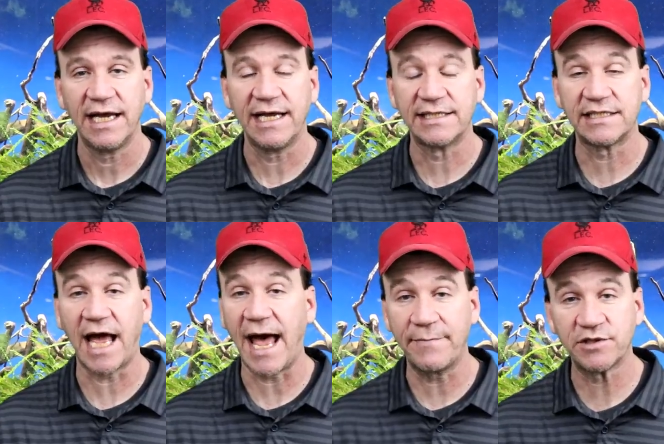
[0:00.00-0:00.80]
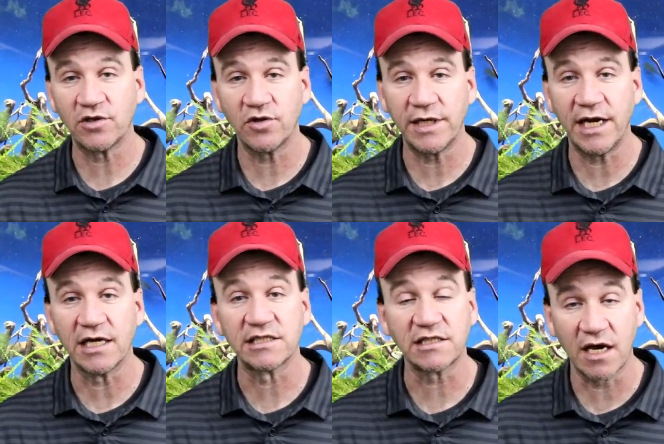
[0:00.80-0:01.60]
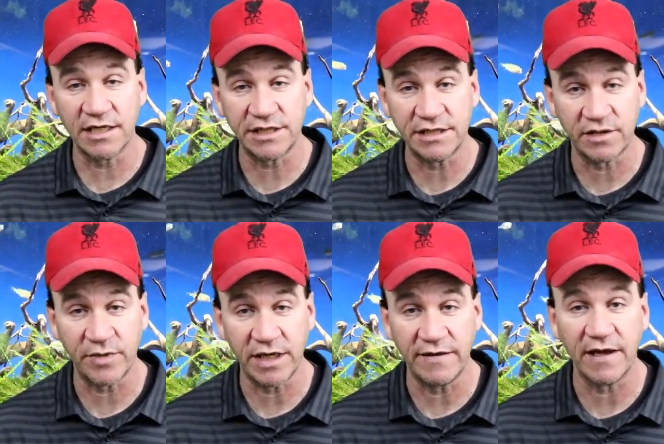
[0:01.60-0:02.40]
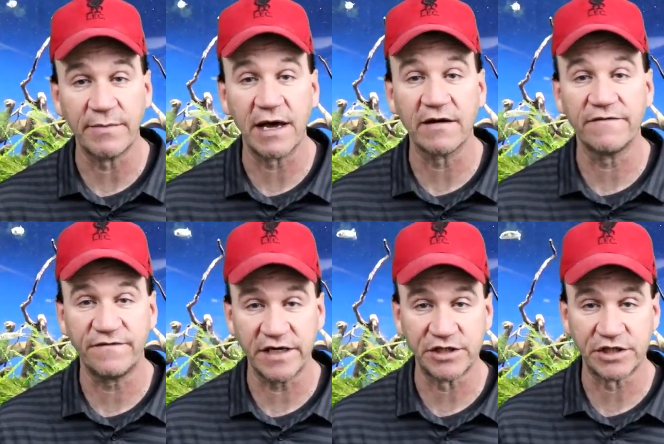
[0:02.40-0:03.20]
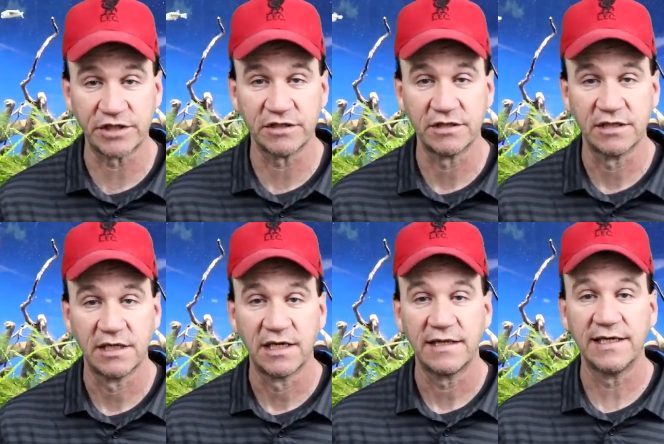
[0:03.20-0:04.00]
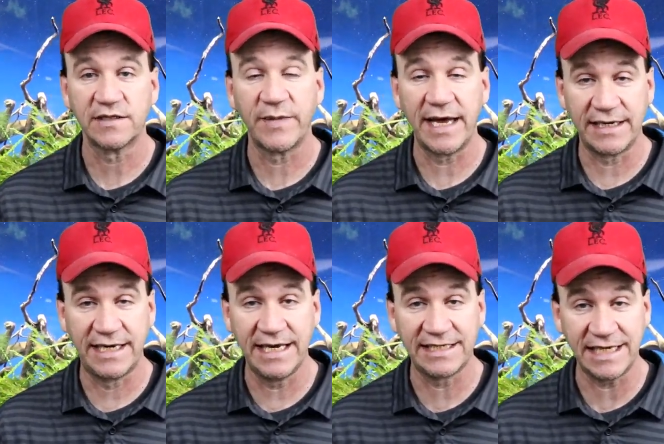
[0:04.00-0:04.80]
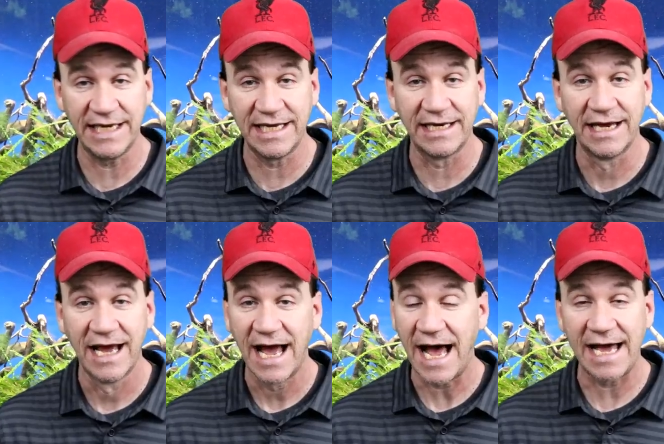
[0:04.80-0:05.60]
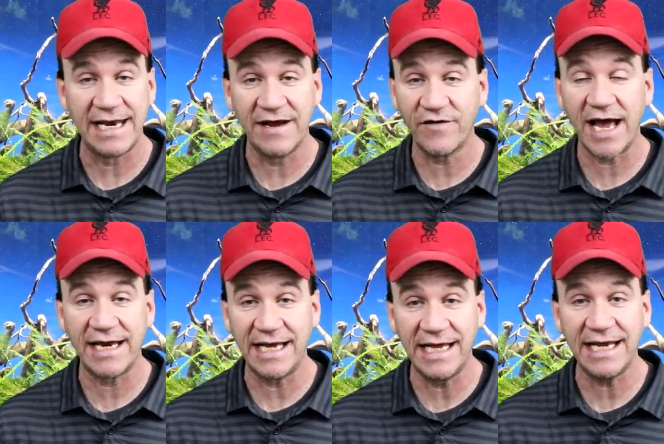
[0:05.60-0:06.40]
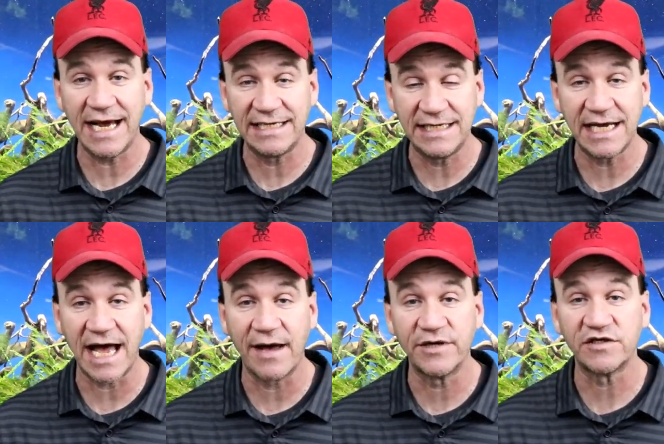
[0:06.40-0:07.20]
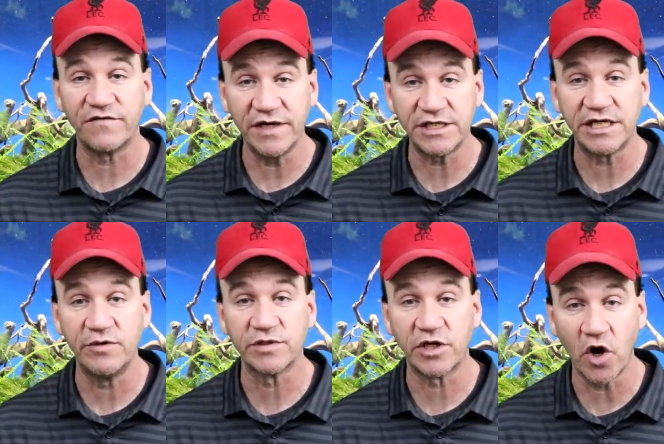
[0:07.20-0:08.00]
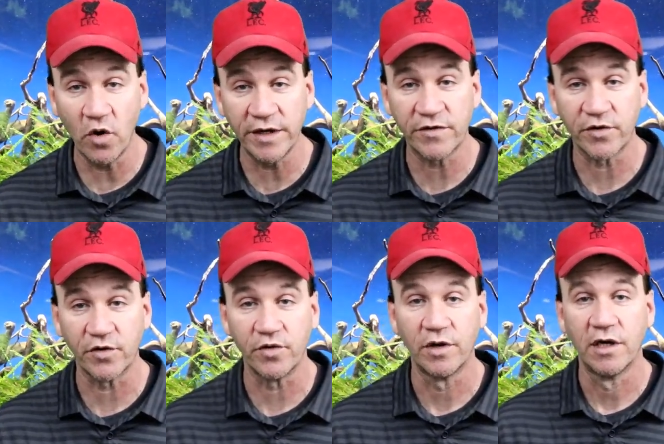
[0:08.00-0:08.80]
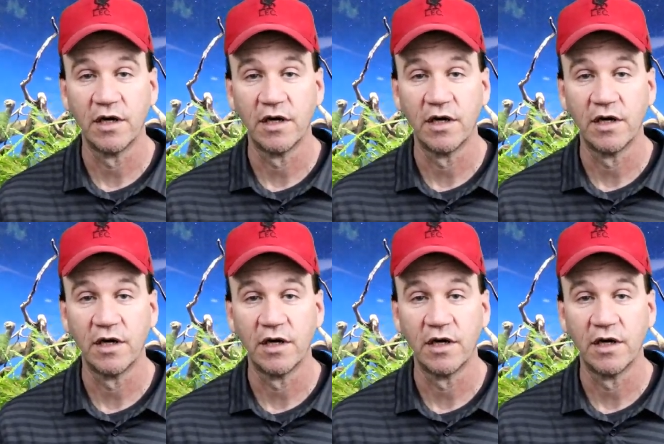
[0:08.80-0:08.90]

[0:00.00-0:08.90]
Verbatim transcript: It's absolutely astonishing to me the amount of fish this man gets in. I never had any idea how much fish he was going through,